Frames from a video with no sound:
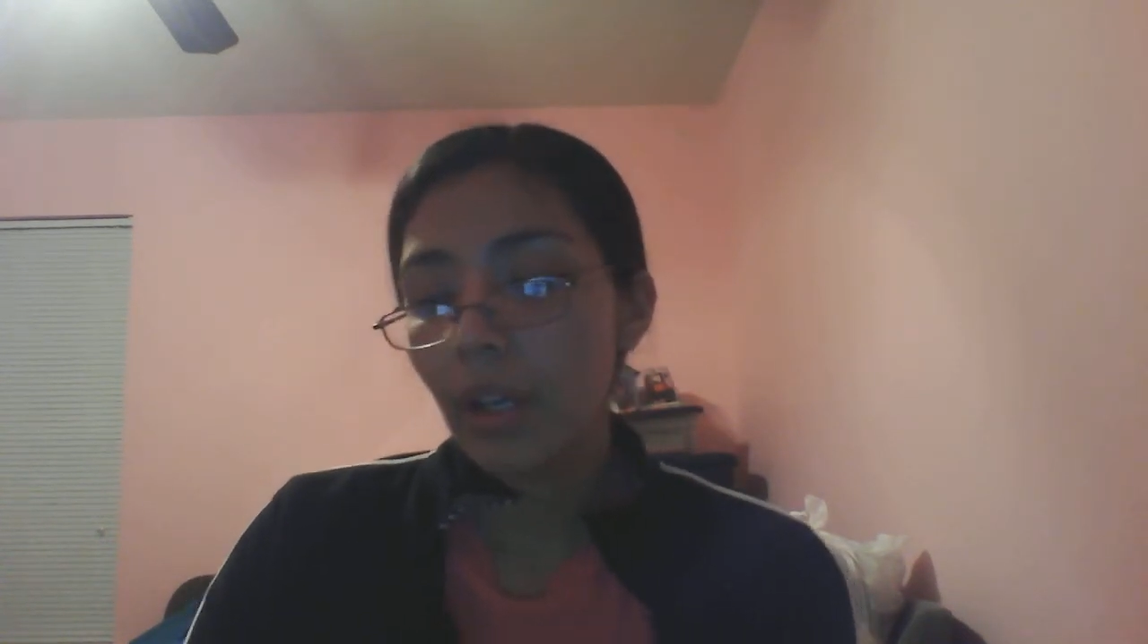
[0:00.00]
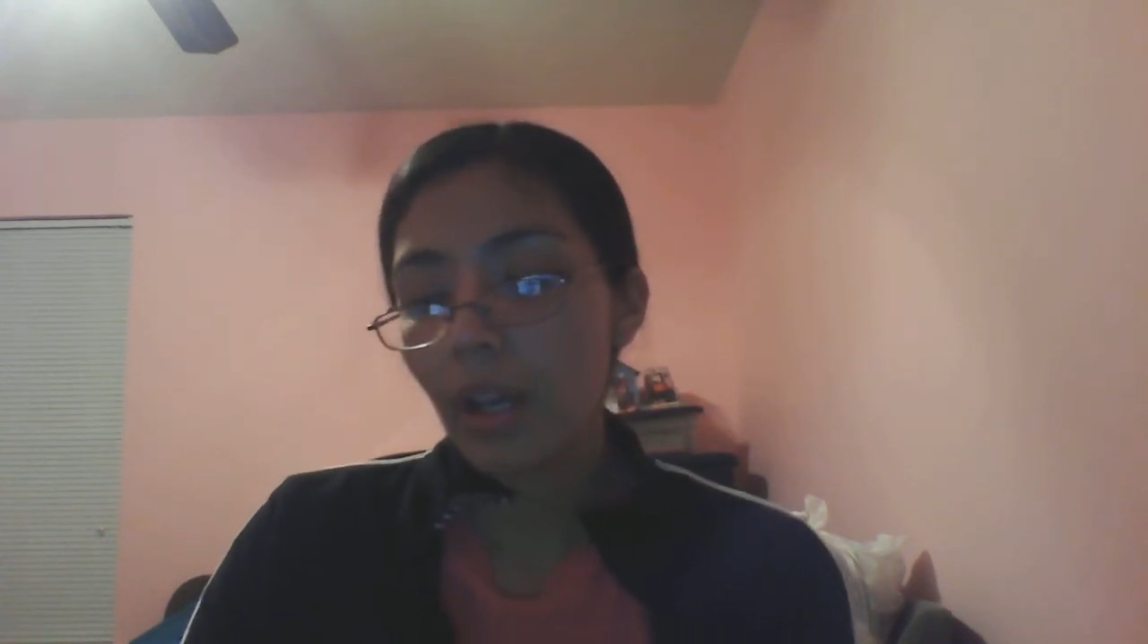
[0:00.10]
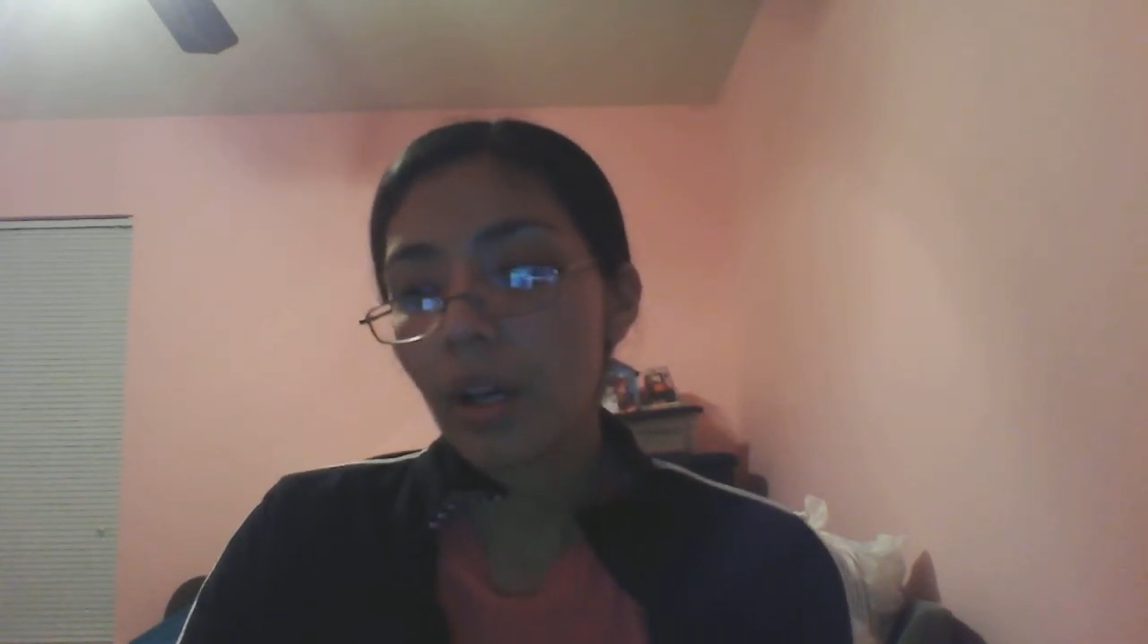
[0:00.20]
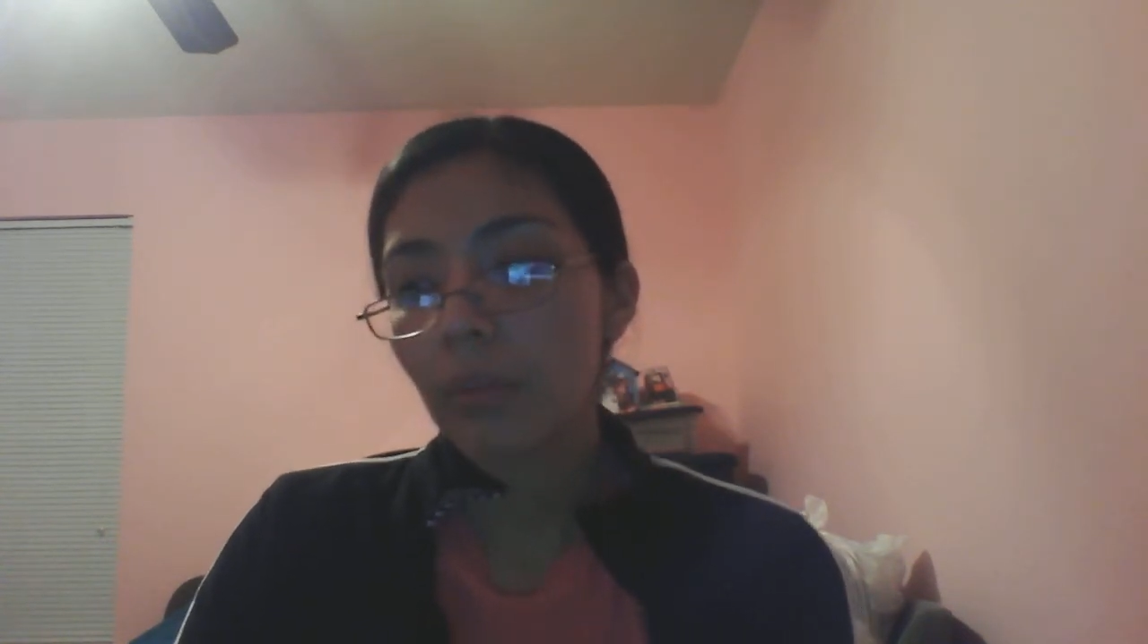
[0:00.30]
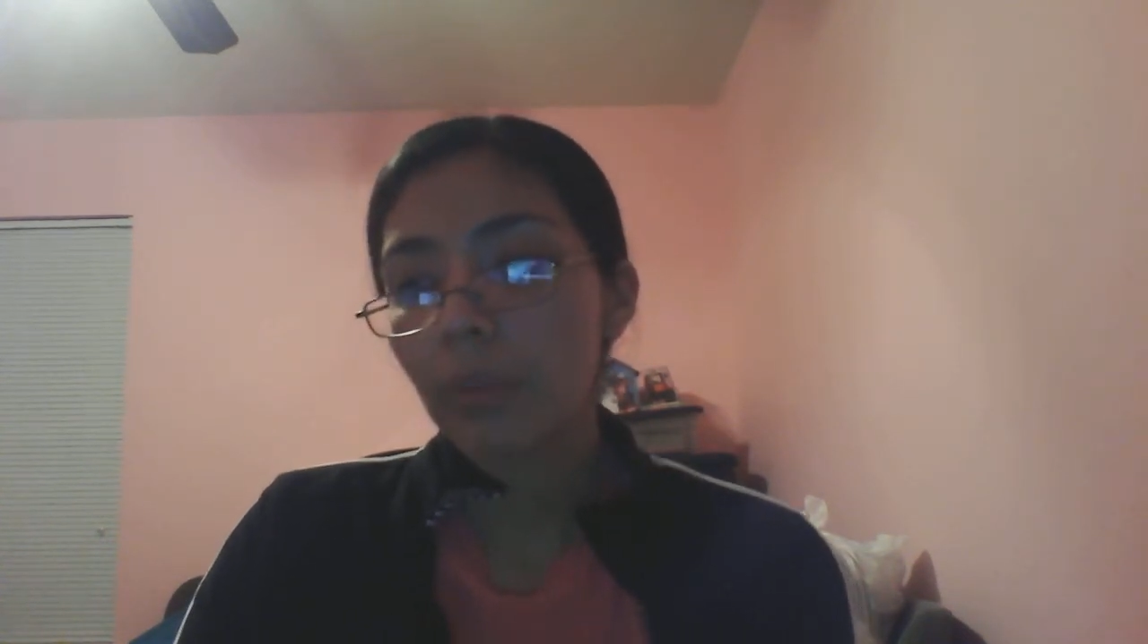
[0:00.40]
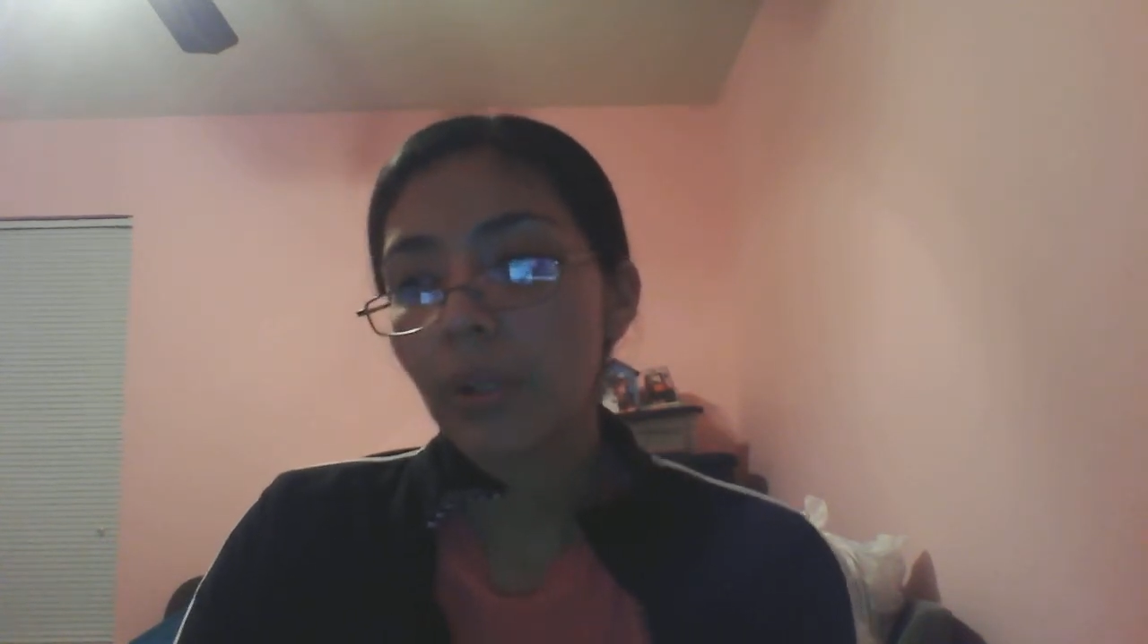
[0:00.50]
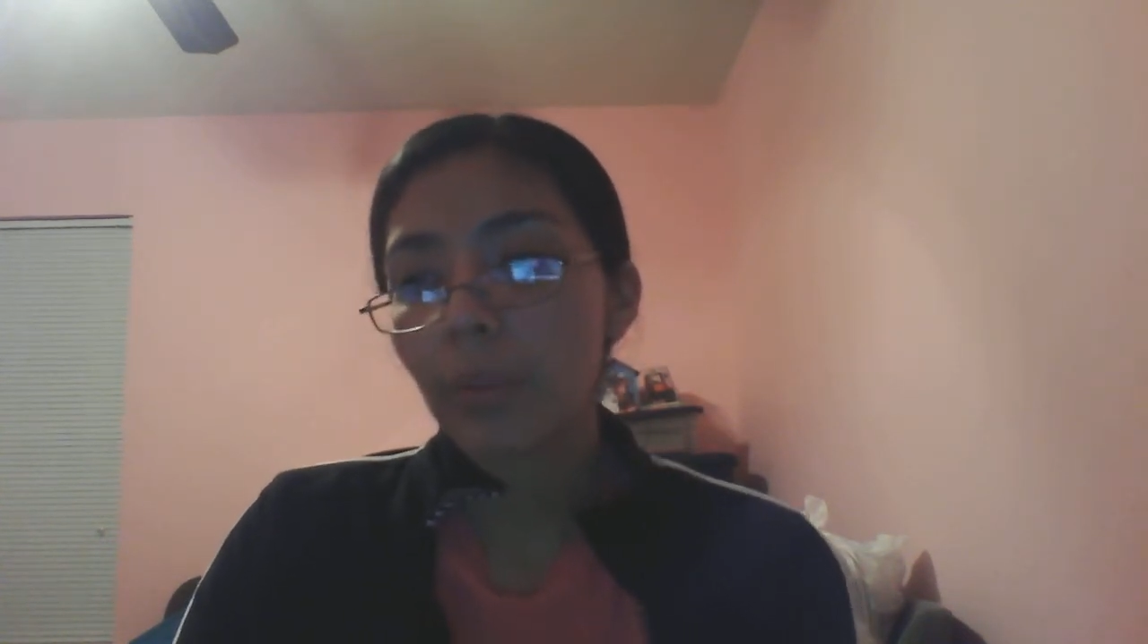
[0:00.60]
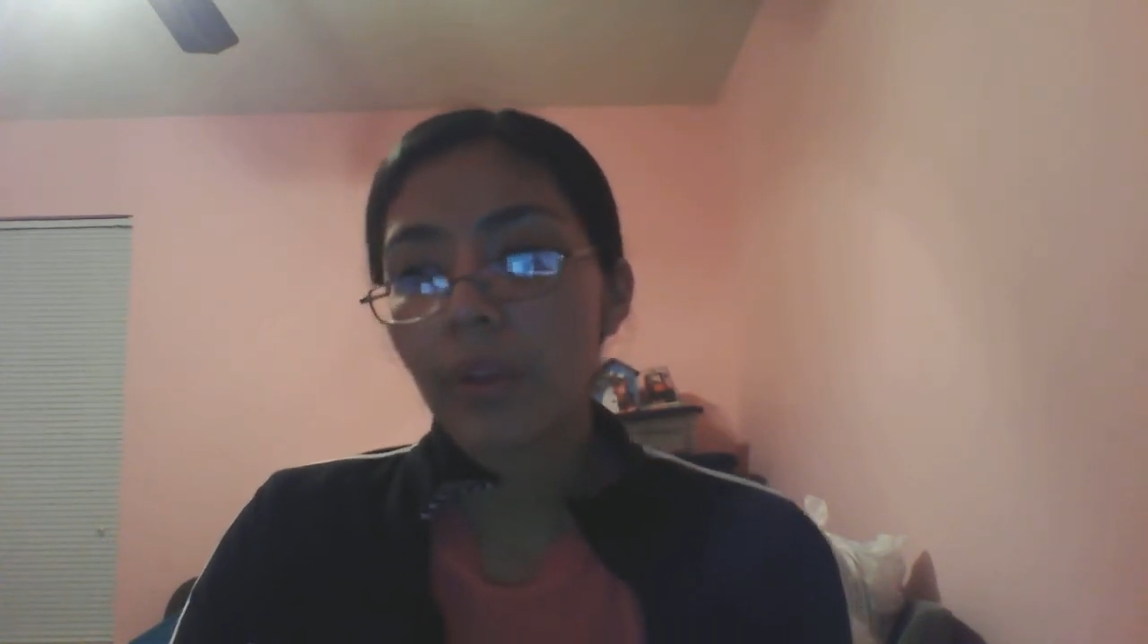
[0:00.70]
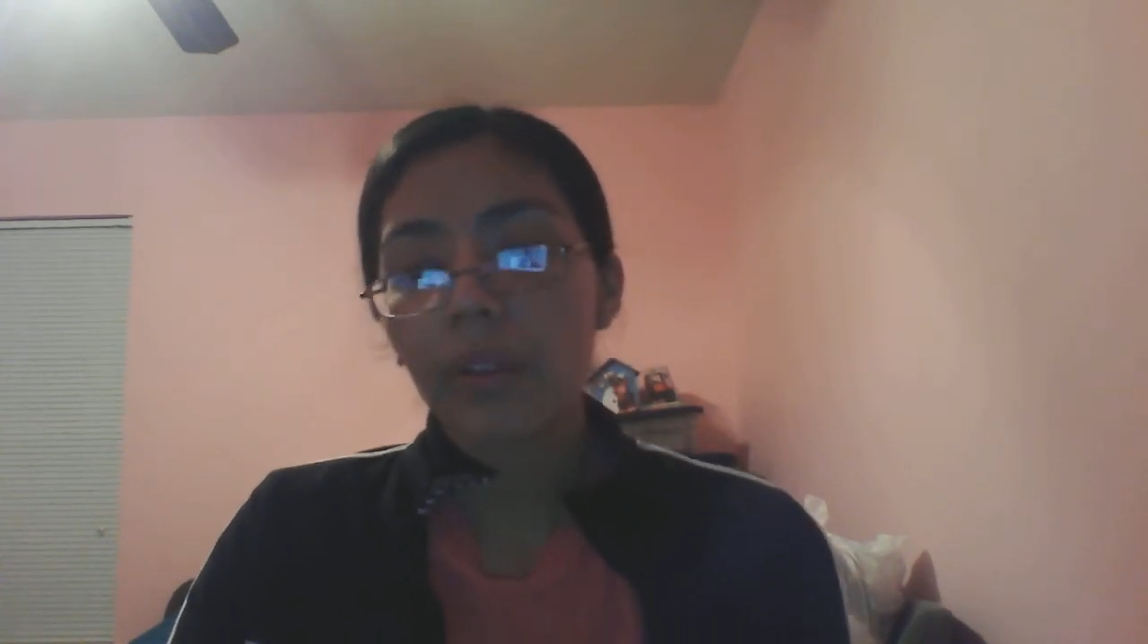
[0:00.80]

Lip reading: And with